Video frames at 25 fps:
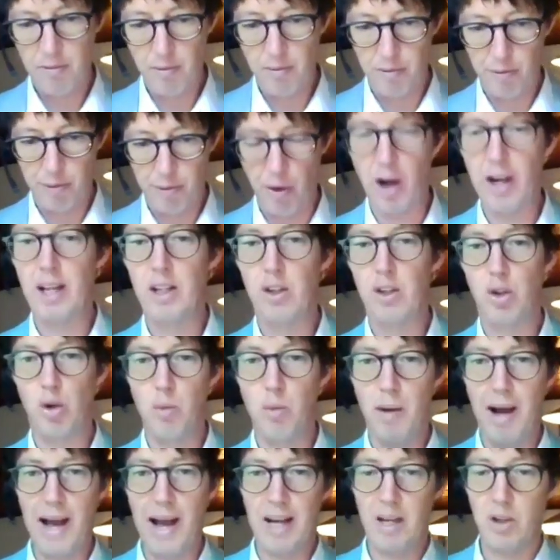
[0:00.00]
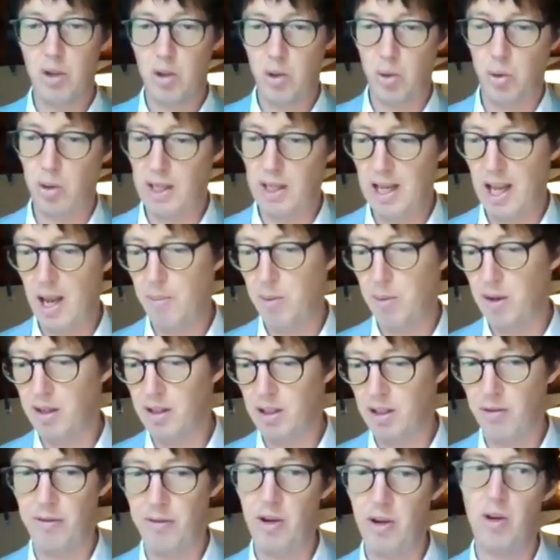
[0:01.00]
financial market sort of
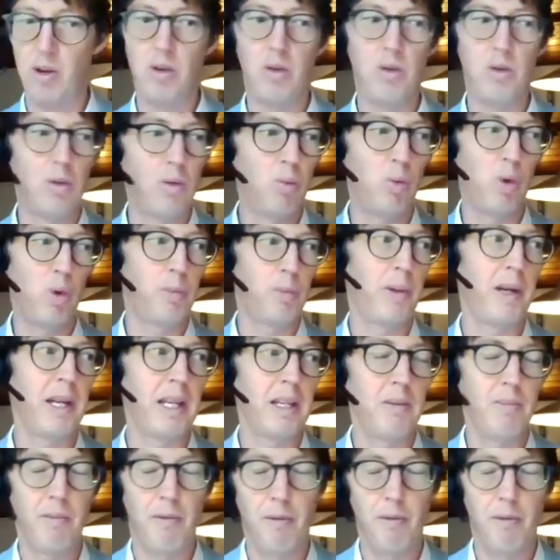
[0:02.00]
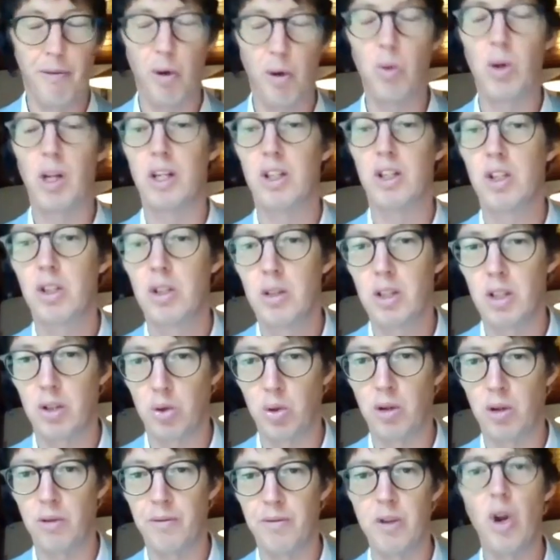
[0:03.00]
capitalist view would be foolish to
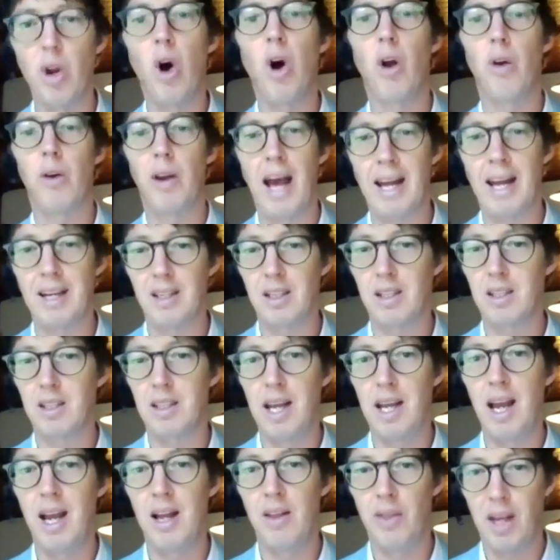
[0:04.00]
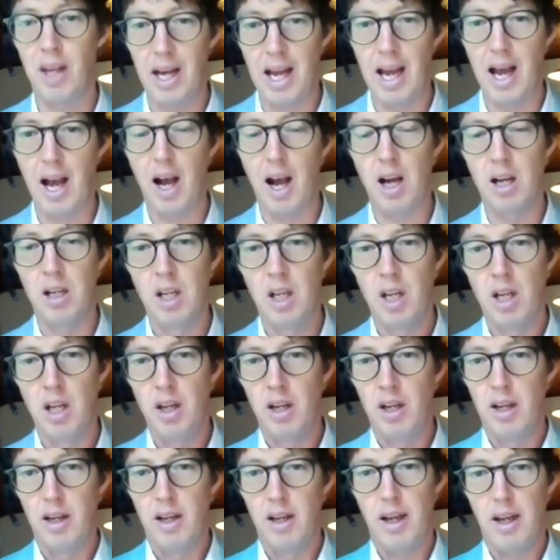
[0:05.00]
sort of not understand that
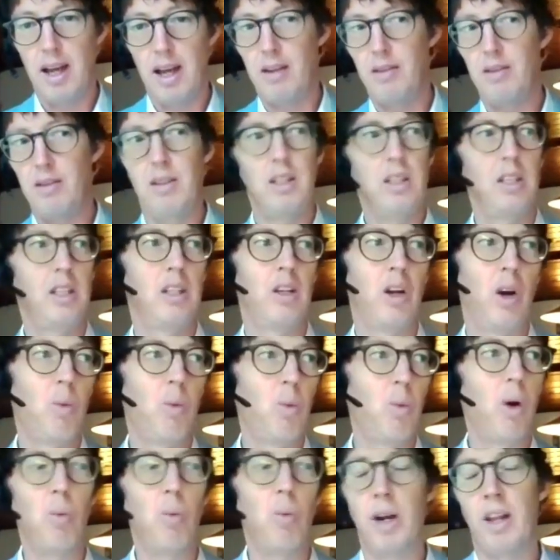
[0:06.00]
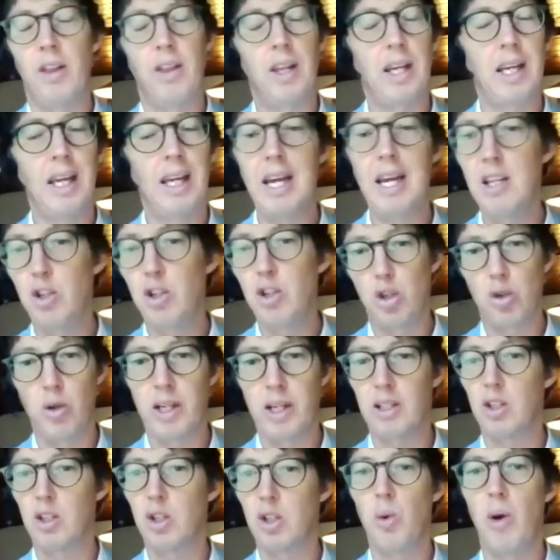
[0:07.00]
one of the key
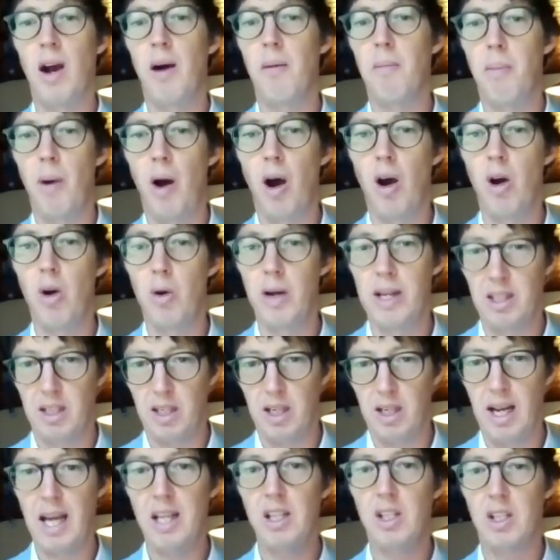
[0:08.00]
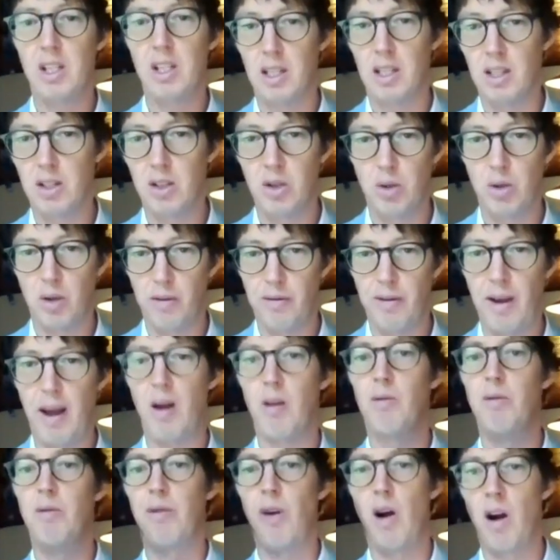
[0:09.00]
strings to our bow as a nation is sort of
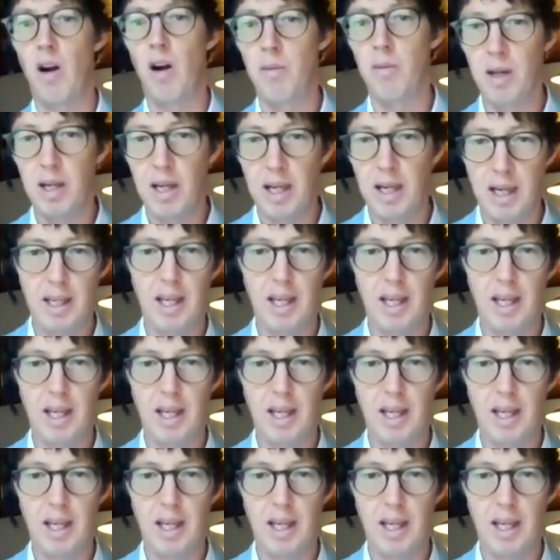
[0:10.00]
our environment, our